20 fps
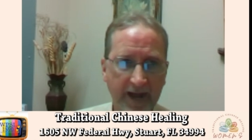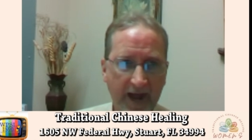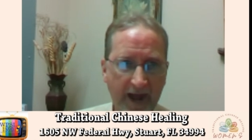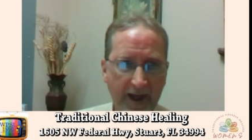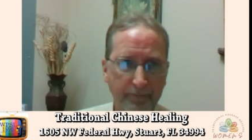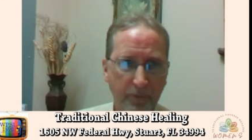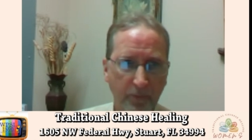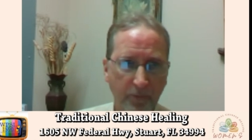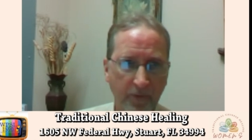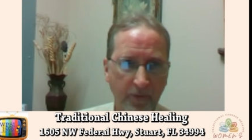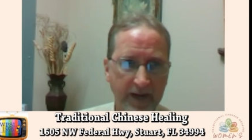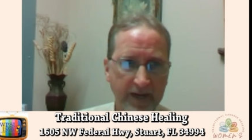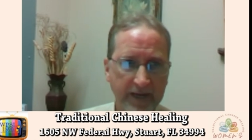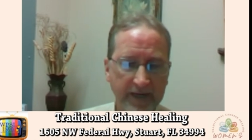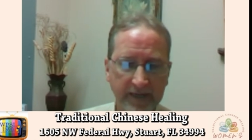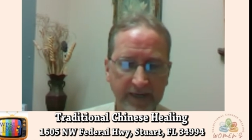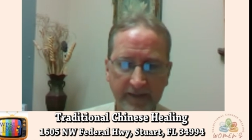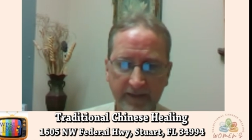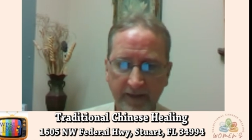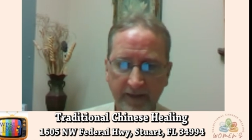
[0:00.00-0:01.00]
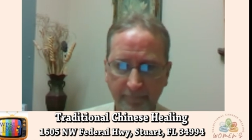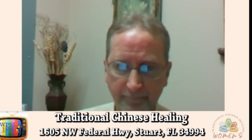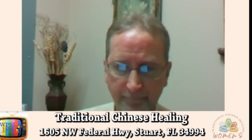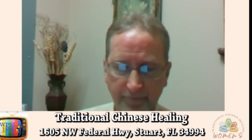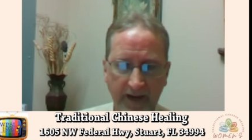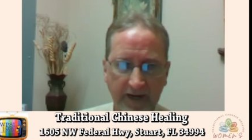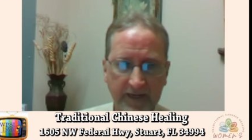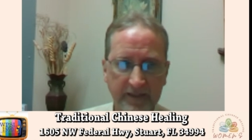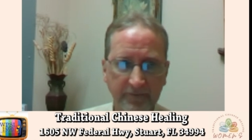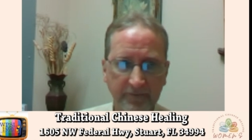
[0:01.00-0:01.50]
operating
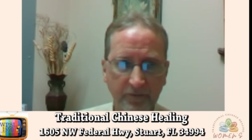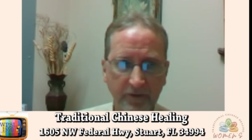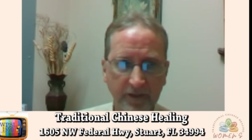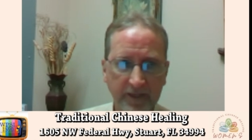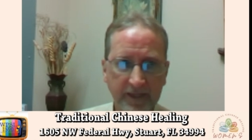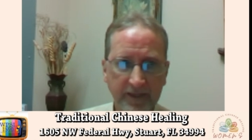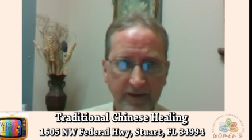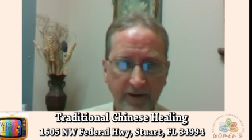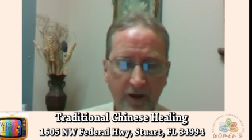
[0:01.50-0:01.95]
effectively,